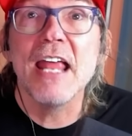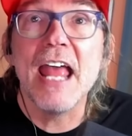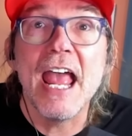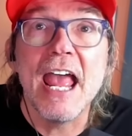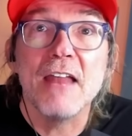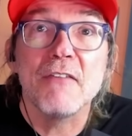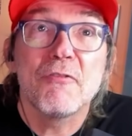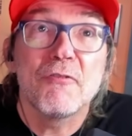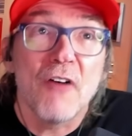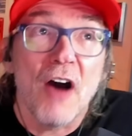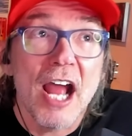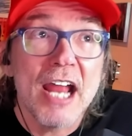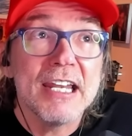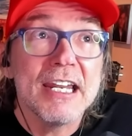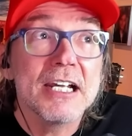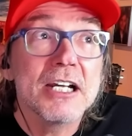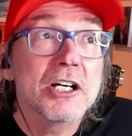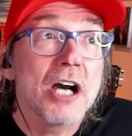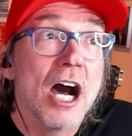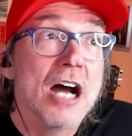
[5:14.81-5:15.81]
and
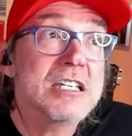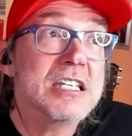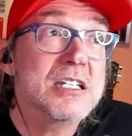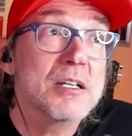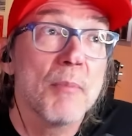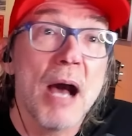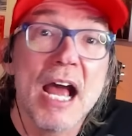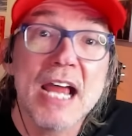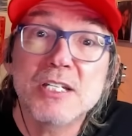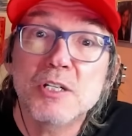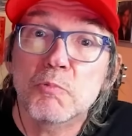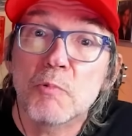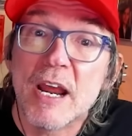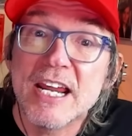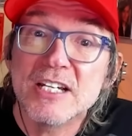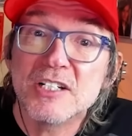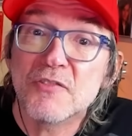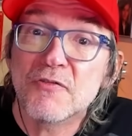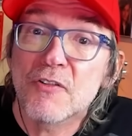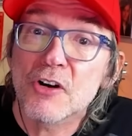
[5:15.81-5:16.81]
finding customized
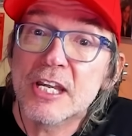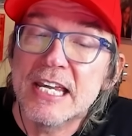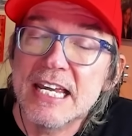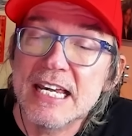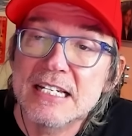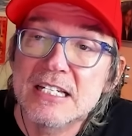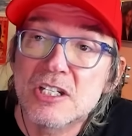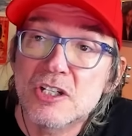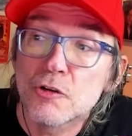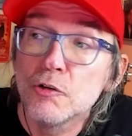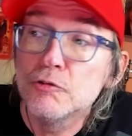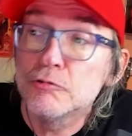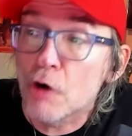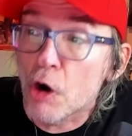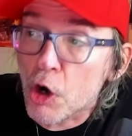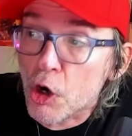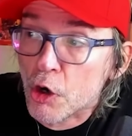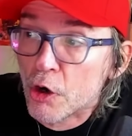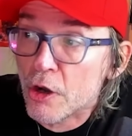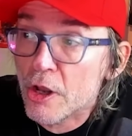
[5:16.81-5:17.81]
ways for kids to
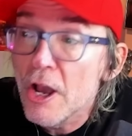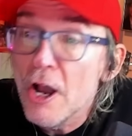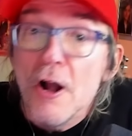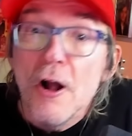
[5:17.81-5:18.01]
learn,